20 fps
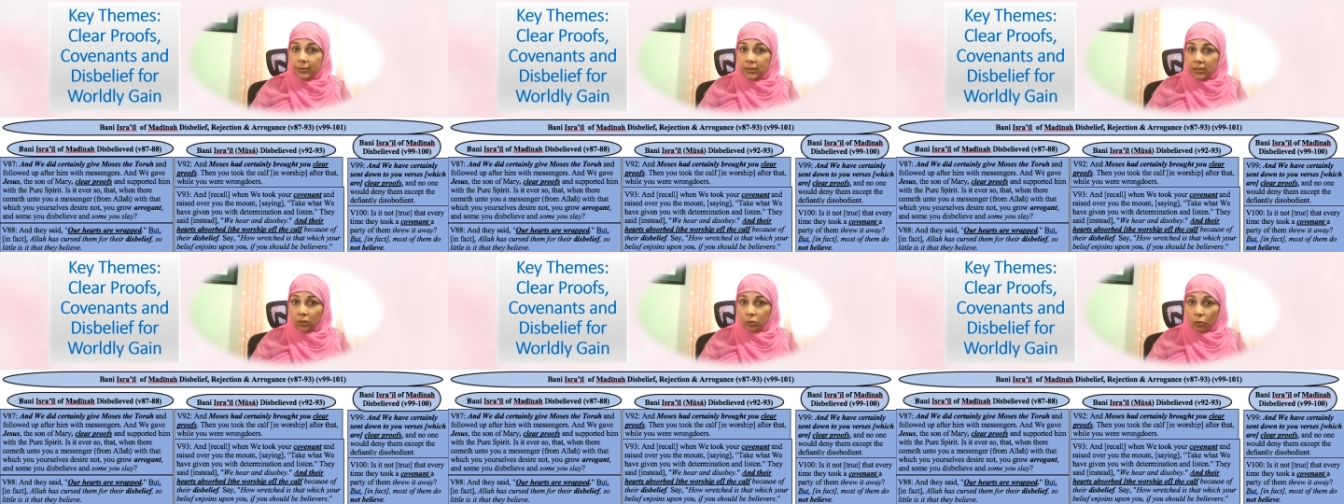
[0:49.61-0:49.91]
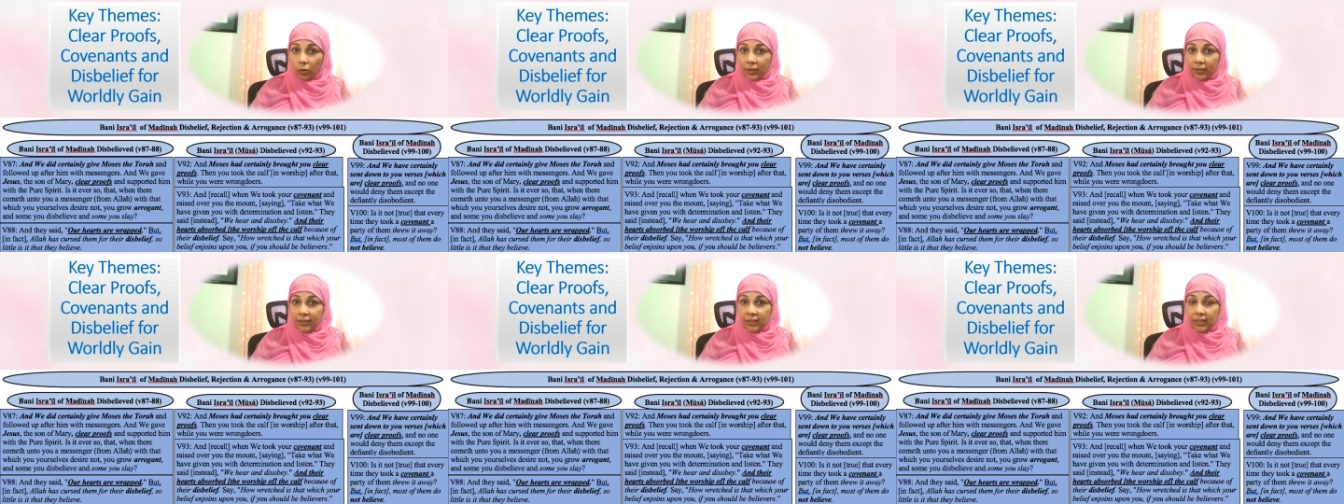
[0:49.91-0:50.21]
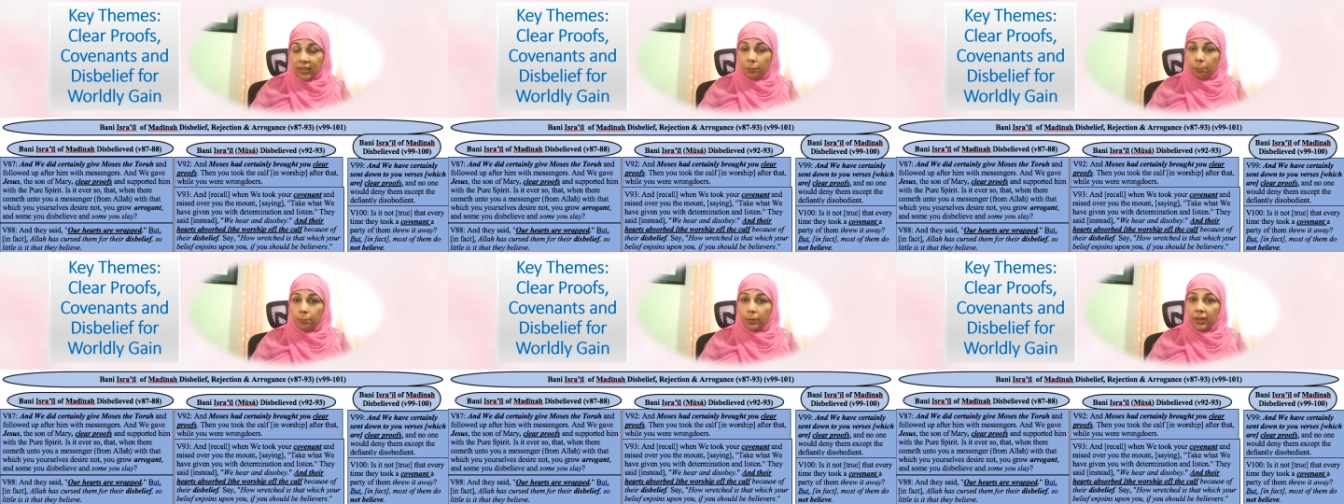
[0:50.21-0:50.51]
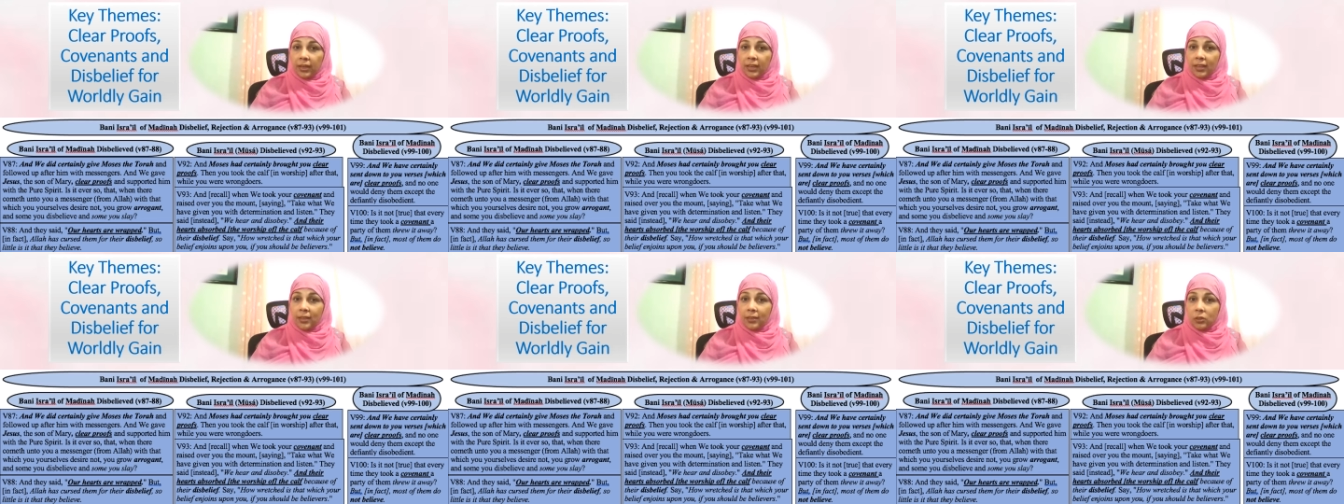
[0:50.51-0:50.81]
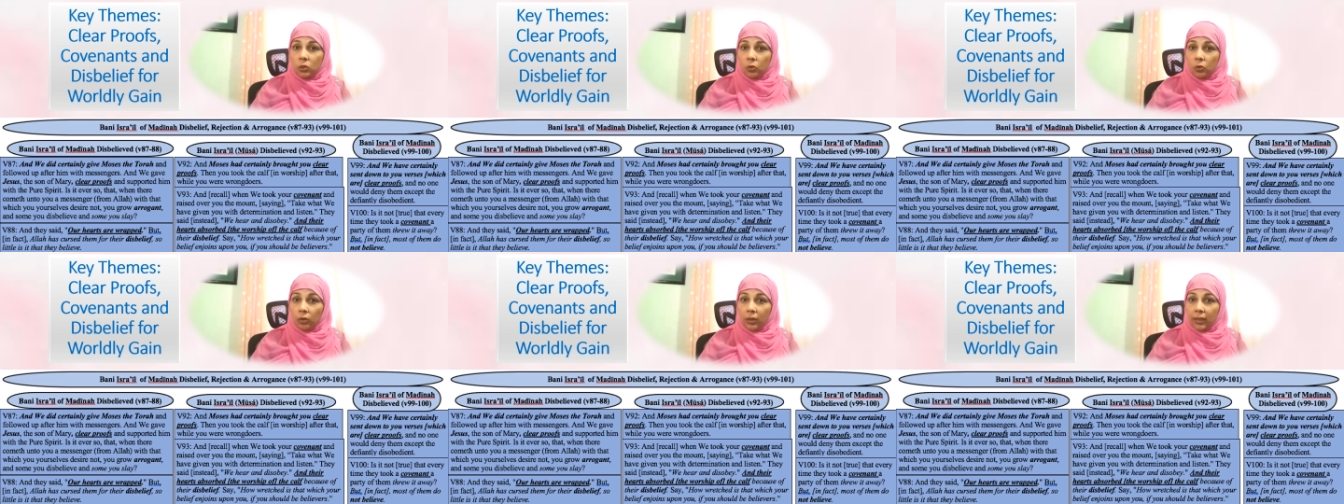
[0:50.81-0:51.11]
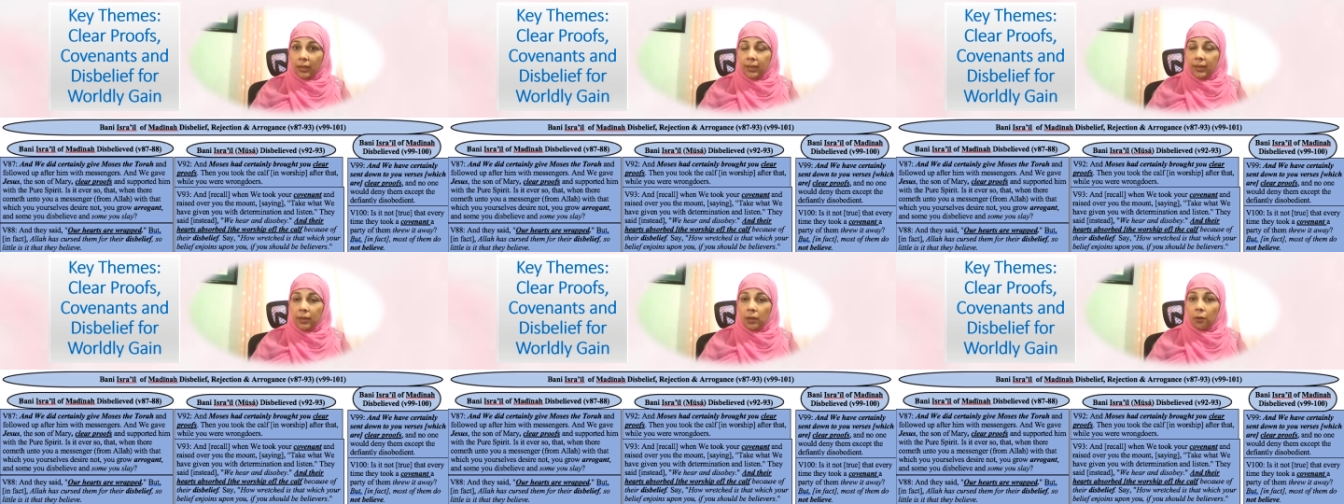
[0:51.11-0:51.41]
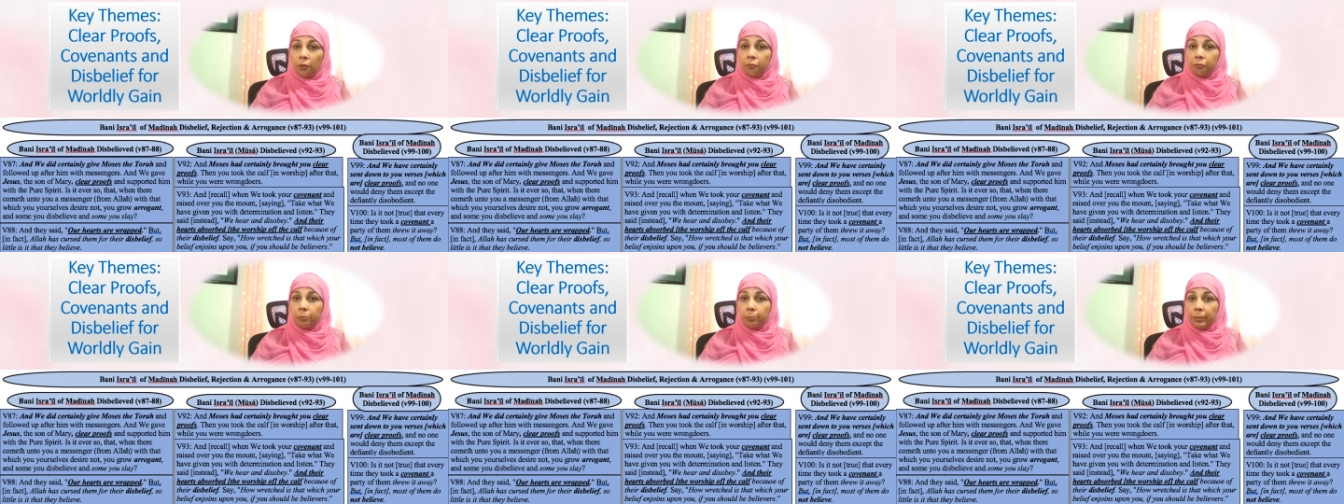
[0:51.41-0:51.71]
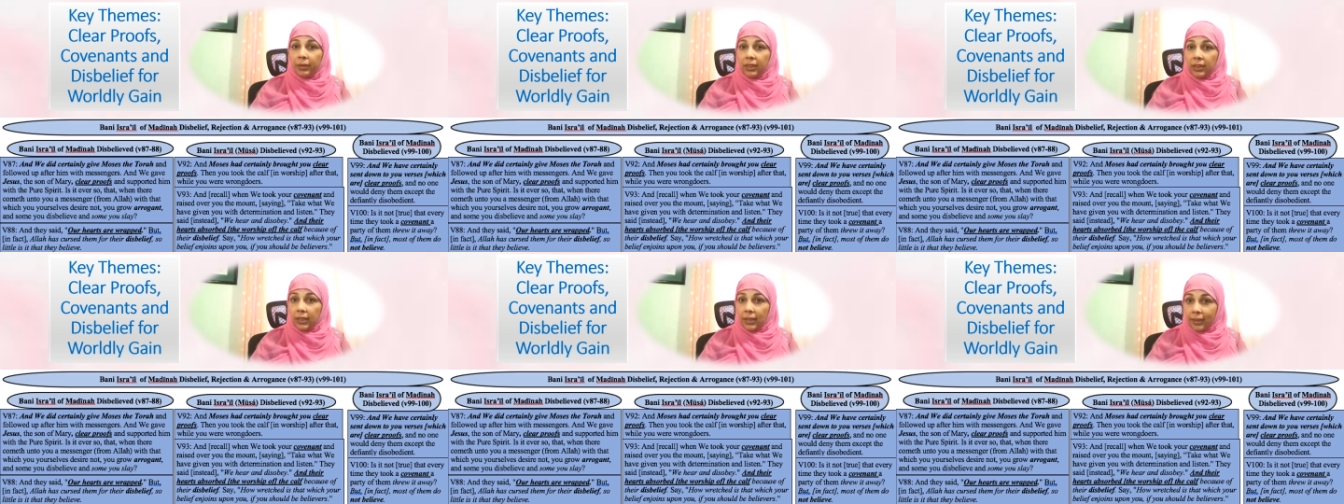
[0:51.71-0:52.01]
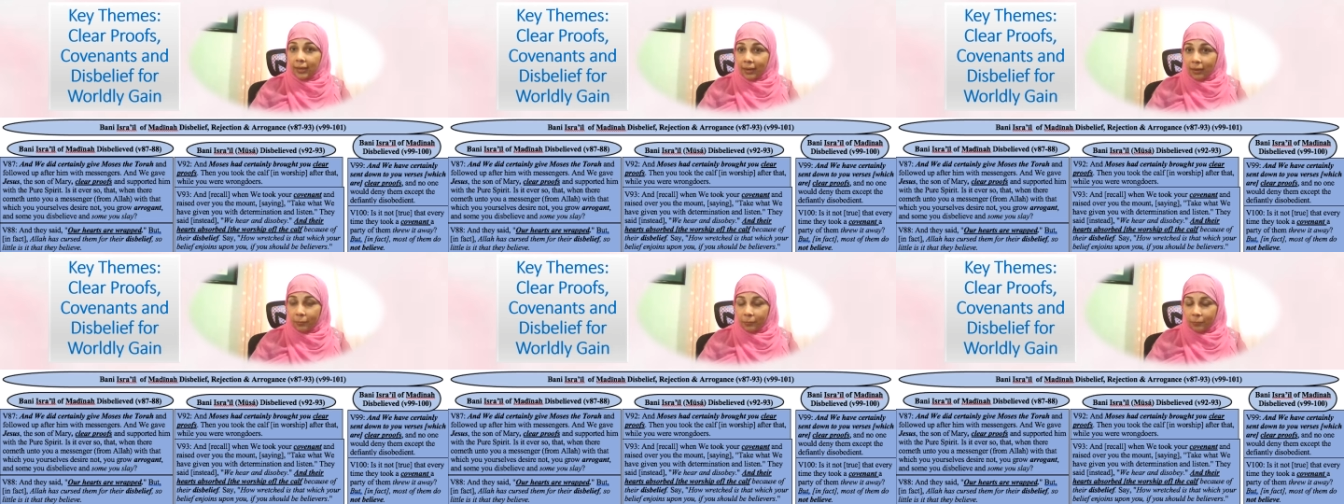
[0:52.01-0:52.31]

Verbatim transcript: addressing Bani Israel of Medina.